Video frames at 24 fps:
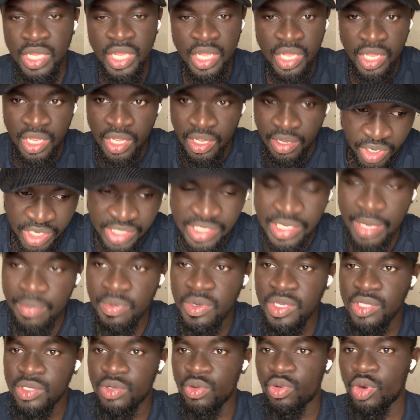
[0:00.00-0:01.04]
good. What is
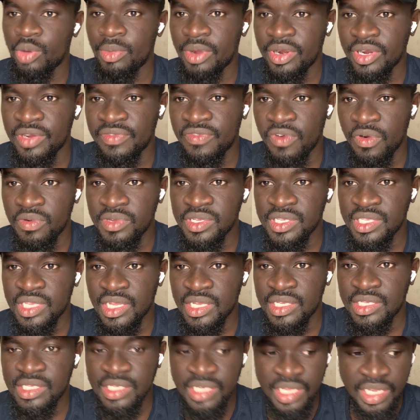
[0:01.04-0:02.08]
happening to Real Madrid, for
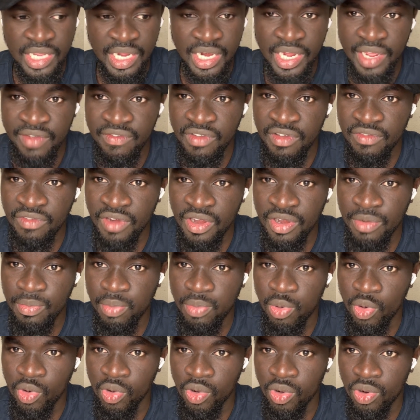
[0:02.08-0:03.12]
instance, they can have a
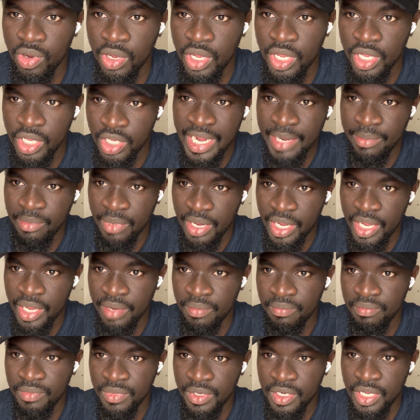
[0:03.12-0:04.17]
very poor time
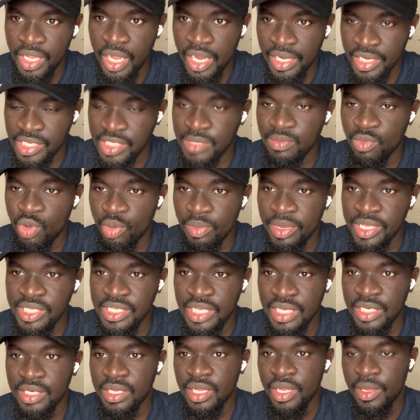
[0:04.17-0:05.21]
at this
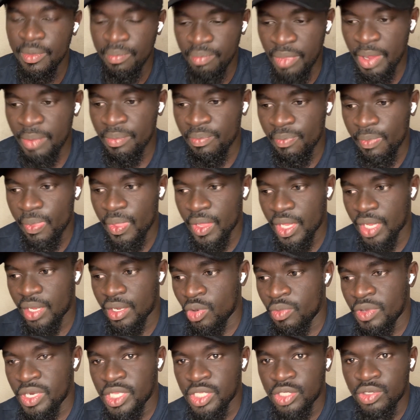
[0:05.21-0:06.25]
moment, and
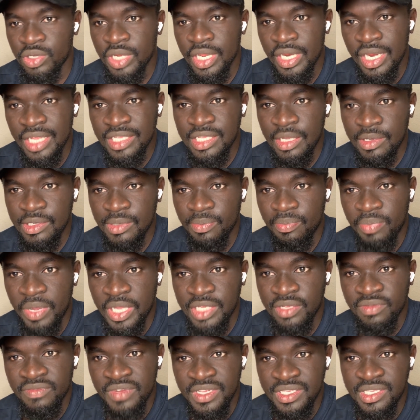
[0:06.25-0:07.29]
going into the latter
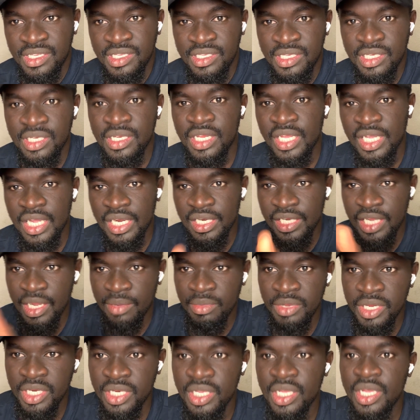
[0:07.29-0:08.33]
part of the season, they can
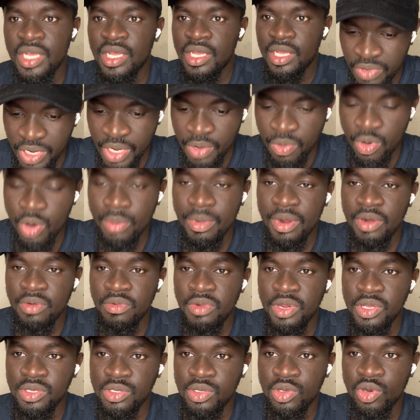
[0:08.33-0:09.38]
come in Norway with the Real
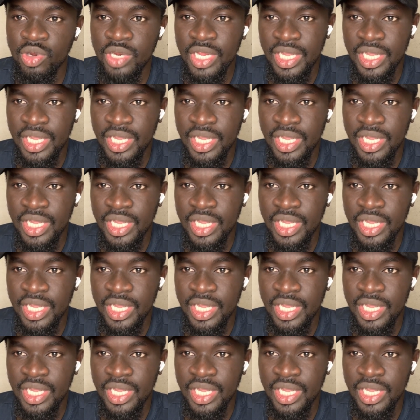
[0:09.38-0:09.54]
Madrid.